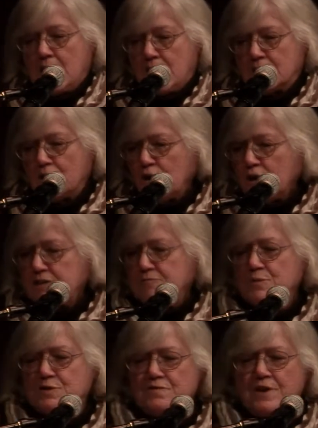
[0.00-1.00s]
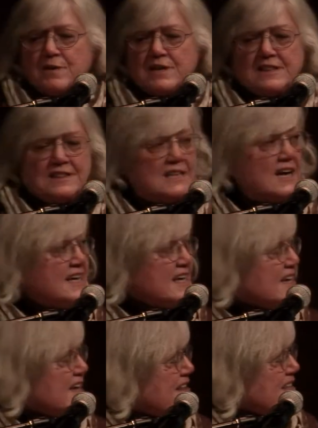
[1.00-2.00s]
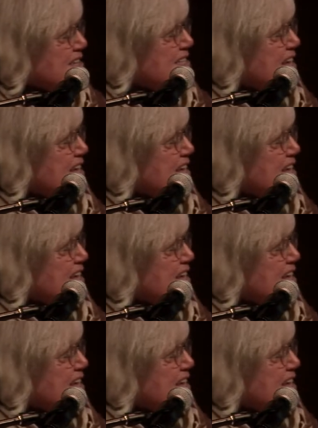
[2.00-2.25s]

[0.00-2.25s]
Uh, Karl was very lucky, I think,